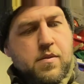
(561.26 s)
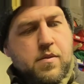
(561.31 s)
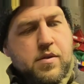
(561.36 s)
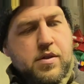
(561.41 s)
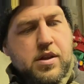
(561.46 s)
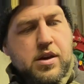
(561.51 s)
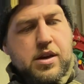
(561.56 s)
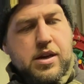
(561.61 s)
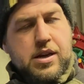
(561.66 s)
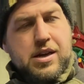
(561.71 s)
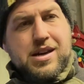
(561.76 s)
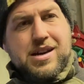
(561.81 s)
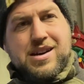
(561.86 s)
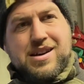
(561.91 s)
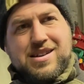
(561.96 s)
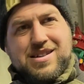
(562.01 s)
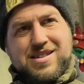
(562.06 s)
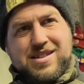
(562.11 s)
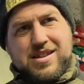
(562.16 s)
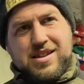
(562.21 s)
with the
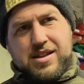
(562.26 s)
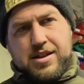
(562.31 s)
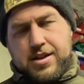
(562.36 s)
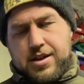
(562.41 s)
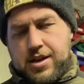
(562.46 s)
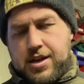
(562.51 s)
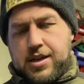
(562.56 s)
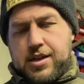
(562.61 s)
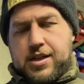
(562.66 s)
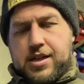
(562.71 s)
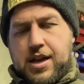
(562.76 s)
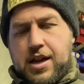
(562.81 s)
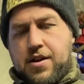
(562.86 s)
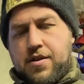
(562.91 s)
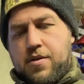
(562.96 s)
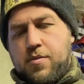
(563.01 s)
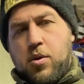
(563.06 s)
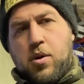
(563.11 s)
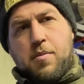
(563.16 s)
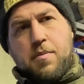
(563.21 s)
insulator at
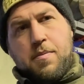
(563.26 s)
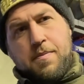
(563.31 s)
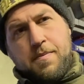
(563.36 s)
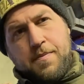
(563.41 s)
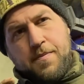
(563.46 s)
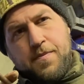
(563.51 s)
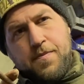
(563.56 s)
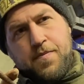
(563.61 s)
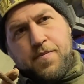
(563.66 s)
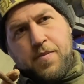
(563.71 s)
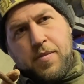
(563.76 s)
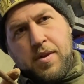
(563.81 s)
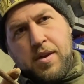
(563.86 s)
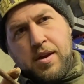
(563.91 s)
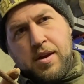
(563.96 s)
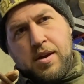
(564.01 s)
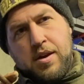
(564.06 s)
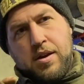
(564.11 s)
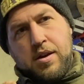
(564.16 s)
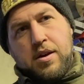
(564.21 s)
the bottom,
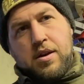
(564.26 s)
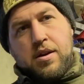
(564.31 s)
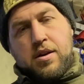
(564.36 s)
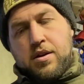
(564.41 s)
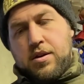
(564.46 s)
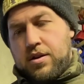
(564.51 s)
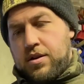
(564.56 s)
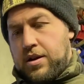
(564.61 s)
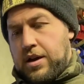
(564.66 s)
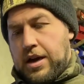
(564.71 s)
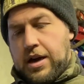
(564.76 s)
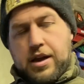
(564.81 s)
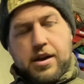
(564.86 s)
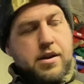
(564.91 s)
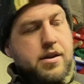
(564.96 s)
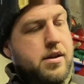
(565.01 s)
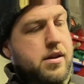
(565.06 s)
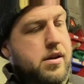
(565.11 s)
and